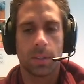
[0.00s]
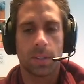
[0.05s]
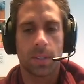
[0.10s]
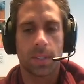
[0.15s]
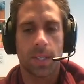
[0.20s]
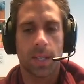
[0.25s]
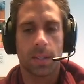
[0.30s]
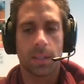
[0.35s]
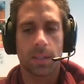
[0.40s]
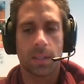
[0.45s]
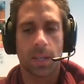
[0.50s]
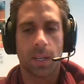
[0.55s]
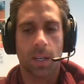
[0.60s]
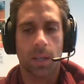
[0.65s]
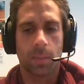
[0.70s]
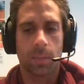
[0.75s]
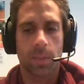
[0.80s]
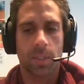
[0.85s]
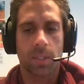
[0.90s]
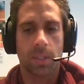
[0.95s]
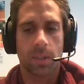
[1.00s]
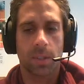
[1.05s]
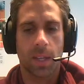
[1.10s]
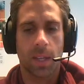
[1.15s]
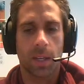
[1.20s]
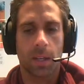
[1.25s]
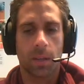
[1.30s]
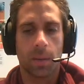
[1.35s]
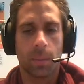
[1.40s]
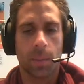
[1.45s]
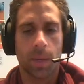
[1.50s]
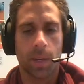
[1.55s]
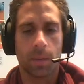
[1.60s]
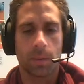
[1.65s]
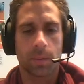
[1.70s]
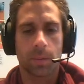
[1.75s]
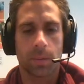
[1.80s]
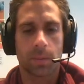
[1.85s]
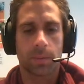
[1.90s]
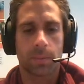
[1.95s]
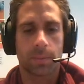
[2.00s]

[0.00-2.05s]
10 times that amount.